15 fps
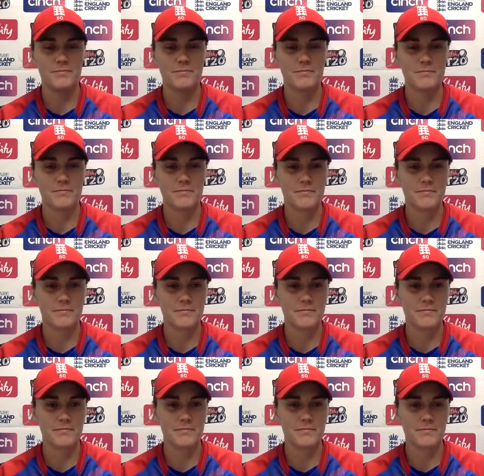
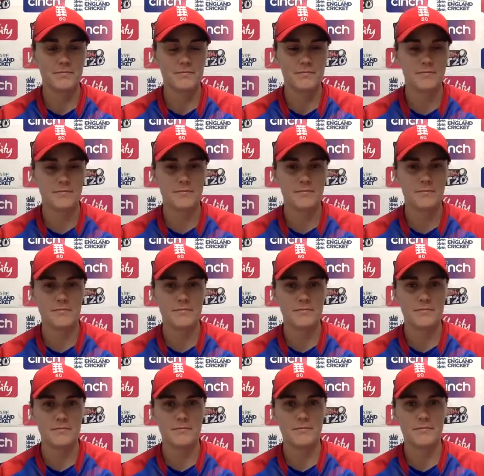
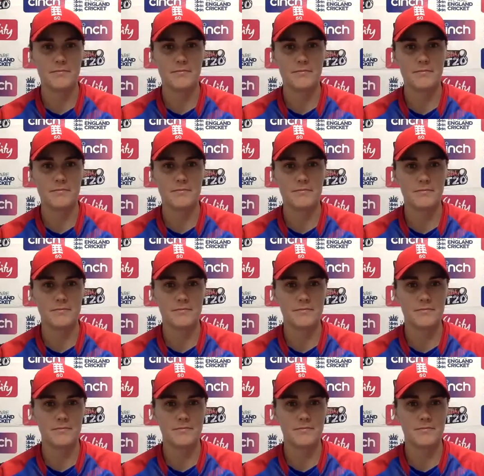
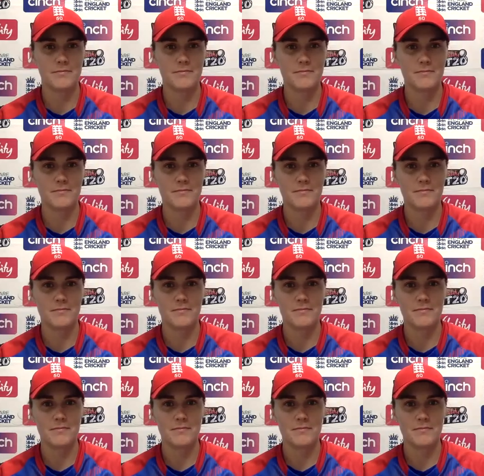
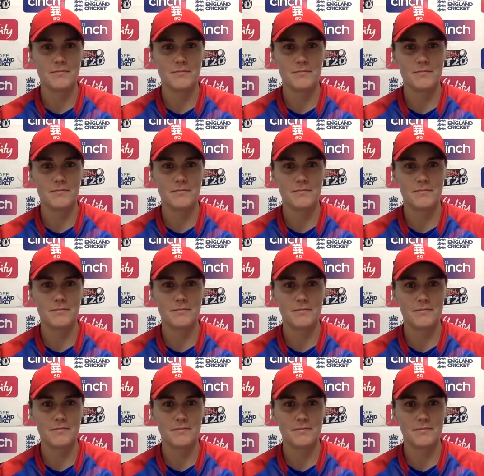Nothing is said.